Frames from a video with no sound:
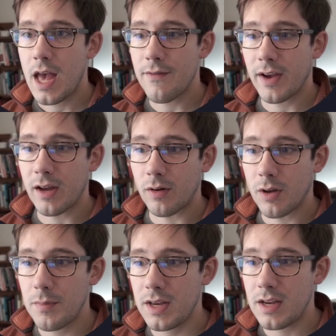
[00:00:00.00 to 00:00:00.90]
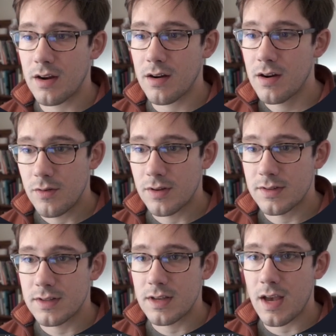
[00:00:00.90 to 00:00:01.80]
If I go to commit here, you can
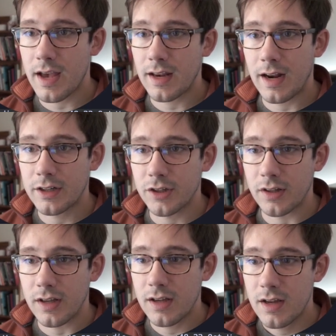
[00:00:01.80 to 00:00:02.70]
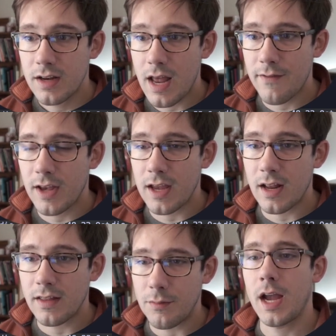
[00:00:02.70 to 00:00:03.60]
see I can actually navigate
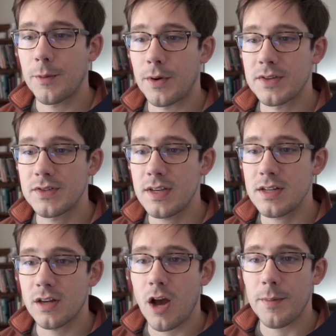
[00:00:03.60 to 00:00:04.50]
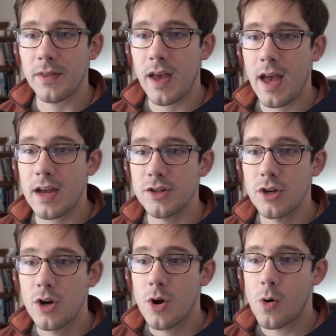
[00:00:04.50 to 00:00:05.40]
and then I can press C to copy the hash
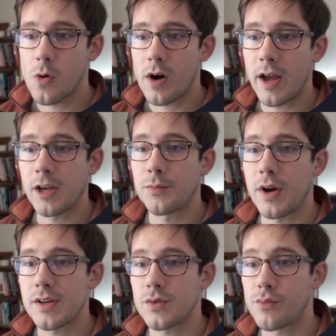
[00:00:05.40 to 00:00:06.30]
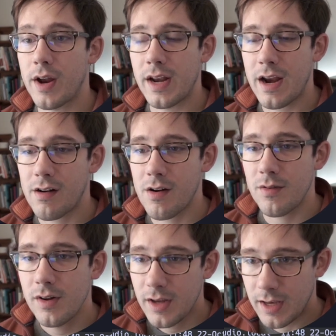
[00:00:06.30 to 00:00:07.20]
or I could press right
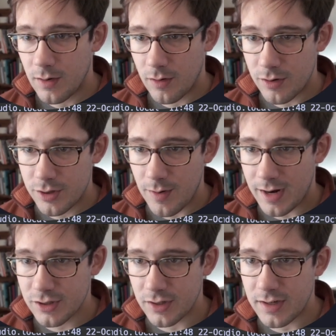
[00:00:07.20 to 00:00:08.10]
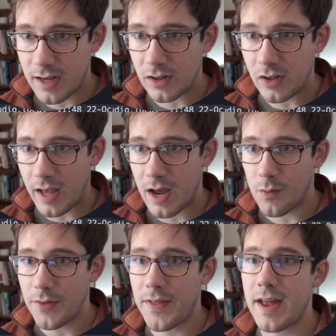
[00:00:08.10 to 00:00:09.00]
arrow in order to actually take a look at
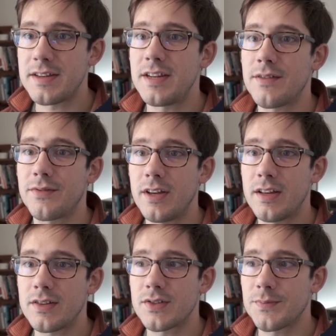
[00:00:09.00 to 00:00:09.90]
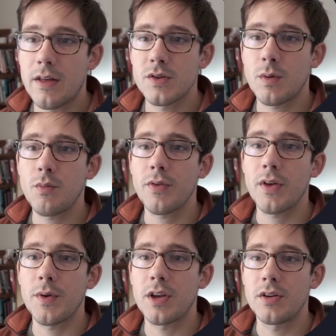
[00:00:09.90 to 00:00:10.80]
what that diff is. Now there's one more
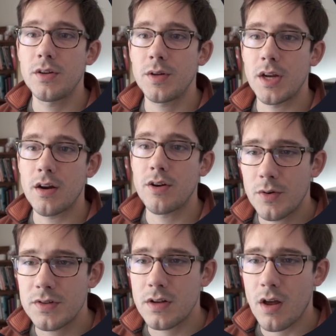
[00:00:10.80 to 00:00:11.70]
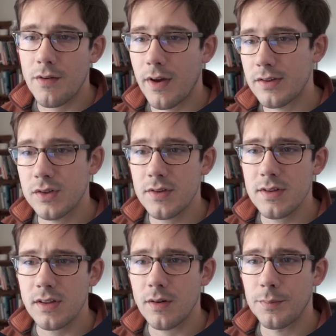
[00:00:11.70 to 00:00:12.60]
thing we could do here. Notice that dot files looks
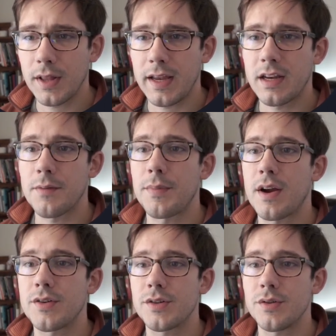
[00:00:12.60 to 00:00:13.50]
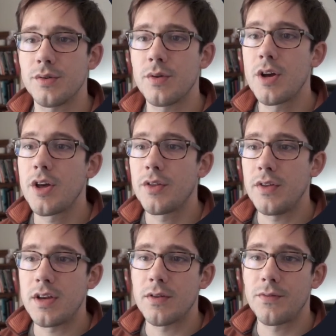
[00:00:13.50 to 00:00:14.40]
a little plain compared to
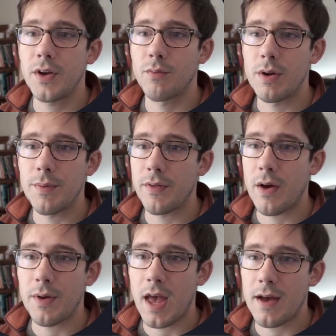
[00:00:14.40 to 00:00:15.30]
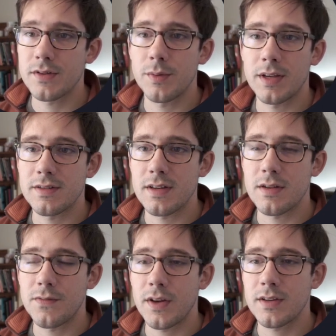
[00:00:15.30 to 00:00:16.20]
the config repo that we have. So we can see
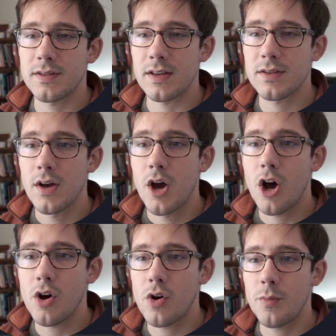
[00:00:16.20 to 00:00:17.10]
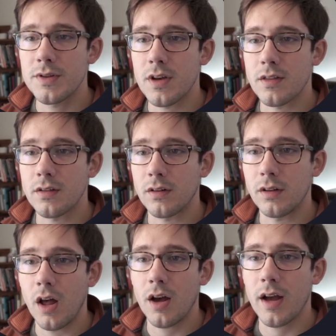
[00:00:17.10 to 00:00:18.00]
config says home, it's got the little
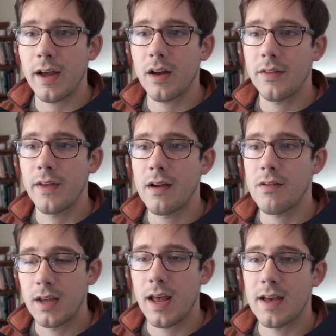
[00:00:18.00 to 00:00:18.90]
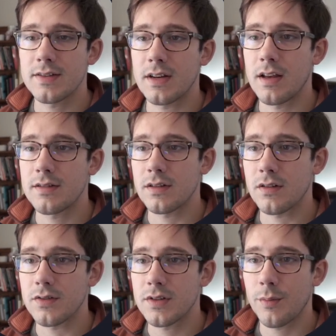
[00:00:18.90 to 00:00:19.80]
lock icon there. It has a nice
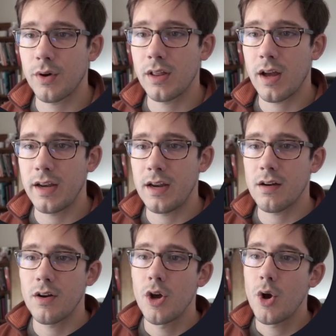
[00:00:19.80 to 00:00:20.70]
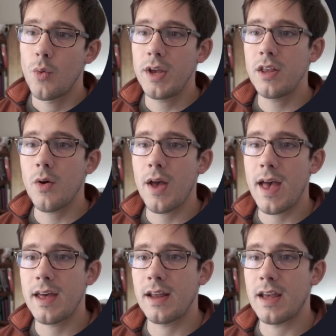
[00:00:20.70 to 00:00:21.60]
little summary line here. We can go
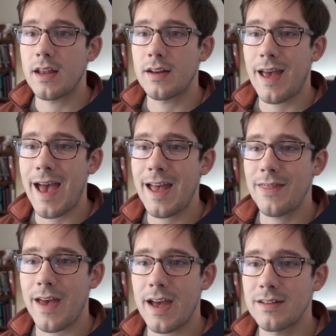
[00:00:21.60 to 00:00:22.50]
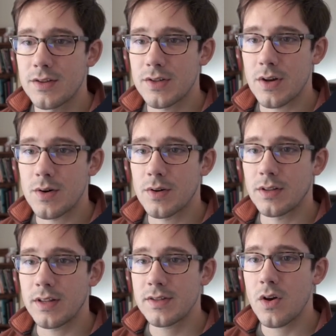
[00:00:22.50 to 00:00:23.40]
ahead and add that. So
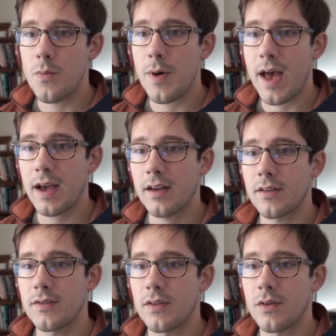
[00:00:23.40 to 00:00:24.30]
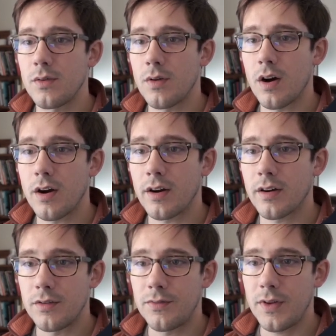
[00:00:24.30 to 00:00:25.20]
let's go back to our
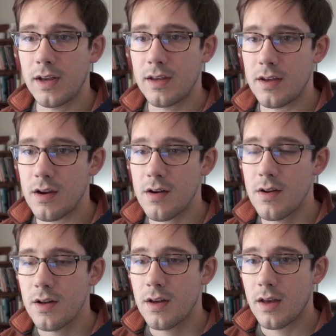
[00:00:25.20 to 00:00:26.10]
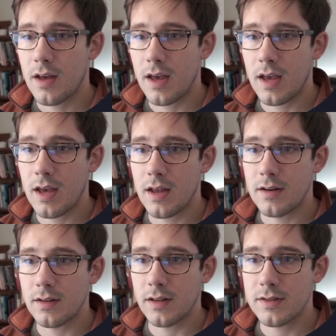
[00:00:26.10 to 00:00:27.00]
config here
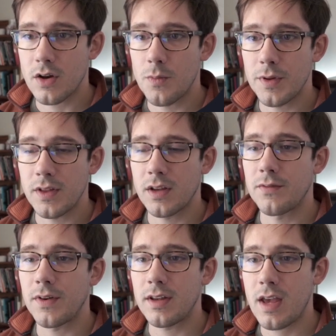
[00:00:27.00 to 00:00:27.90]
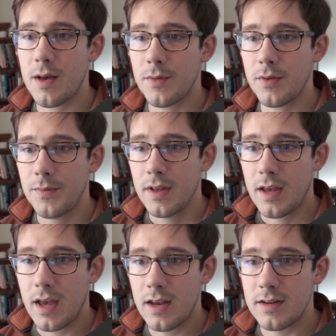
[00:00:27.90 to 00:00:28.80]
and let's open the config YAML
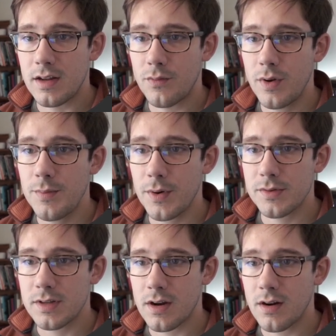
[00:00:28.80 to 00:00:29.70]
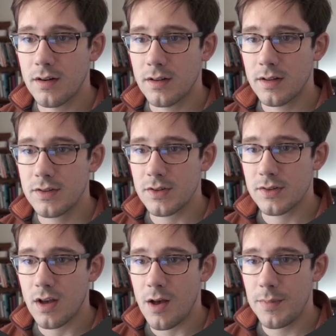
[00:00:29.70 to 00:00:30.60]
and in repos here, let's
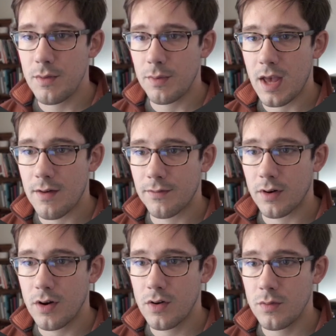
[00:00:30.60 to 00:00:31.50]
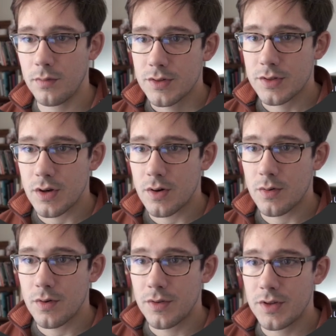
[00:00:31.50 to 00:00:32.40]
just copy what we have for home.
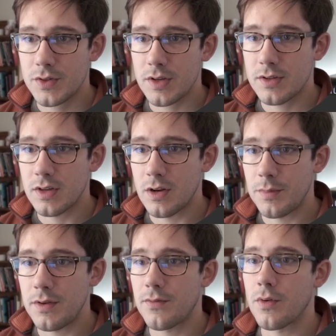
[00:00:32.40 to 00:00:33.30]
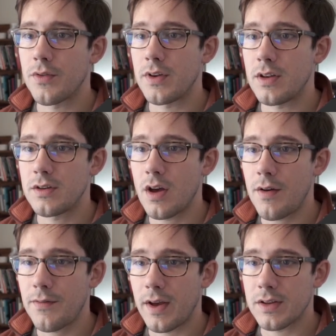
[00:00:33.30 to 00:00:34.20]
So this is gonna be for the
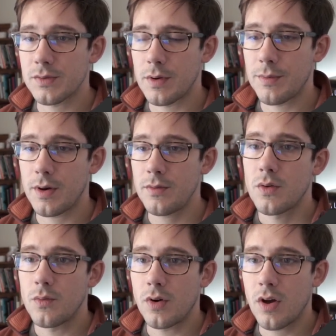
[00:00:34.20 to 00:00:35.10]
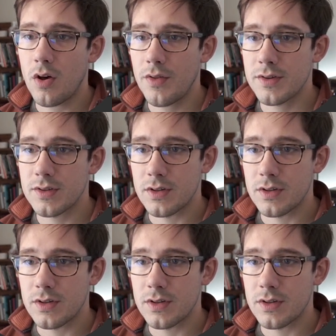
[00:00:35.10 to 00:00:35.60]
dot files repo. We'll call this